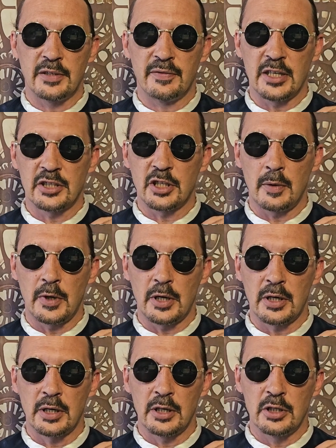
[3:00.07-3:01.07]
of our stomach
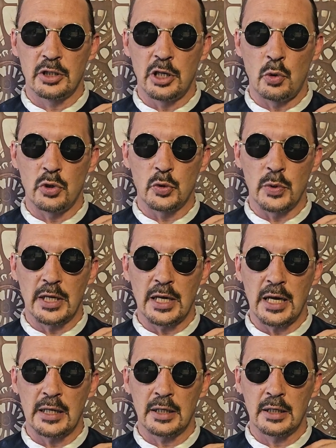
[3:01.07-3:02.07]
as low as we
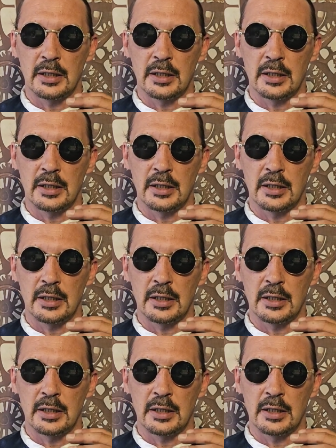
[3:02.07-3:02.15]
can,